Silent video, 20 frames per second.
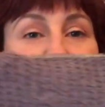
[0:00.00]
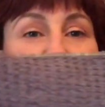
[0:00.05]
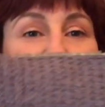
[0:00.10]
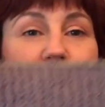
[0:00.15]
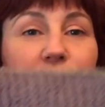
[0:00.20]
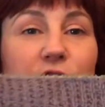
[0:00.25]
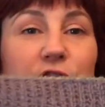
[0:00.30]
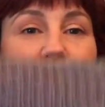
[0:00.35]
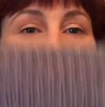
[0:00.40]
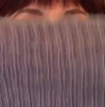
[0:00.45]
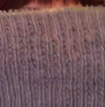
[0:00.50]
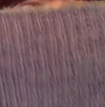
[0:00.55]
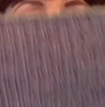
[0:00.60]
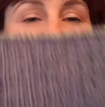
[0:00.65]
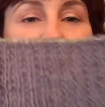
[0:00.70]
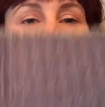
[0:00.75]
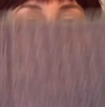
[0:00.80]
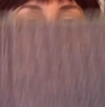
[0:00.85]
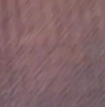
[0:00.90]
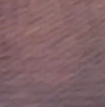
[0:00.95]
just gonna show.
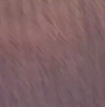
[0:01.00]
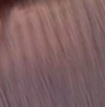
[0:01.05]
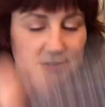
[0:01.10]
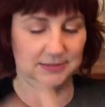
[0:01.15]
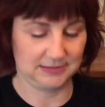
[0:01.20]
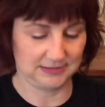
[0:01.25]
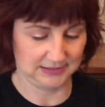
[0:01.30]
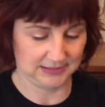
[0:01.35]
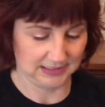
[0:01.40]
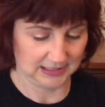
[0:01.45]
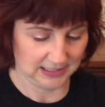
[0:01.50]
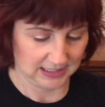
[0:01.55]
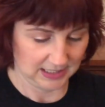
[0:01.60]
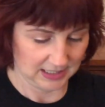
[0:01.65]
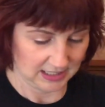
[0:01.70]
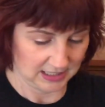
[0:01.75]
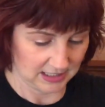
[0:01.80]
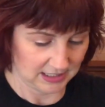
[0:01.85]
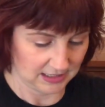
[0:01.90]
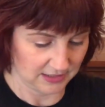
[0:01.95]

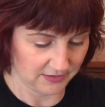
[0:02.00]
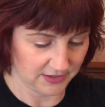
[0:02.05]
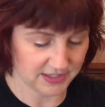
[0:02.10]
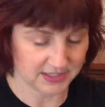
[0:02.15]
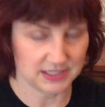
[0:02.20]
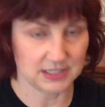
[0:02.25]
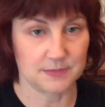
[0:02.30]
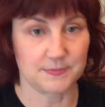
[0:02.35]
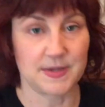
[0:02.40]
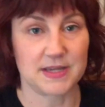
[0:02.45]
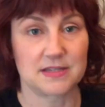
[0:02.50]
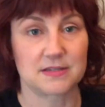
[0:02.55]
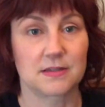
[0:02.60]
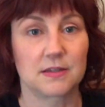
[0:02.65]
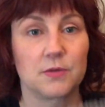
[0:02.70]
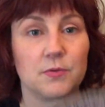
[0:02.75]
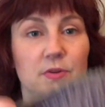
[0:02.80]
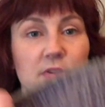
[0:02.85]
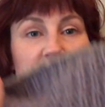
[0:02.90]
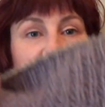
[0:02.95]
This is basically what the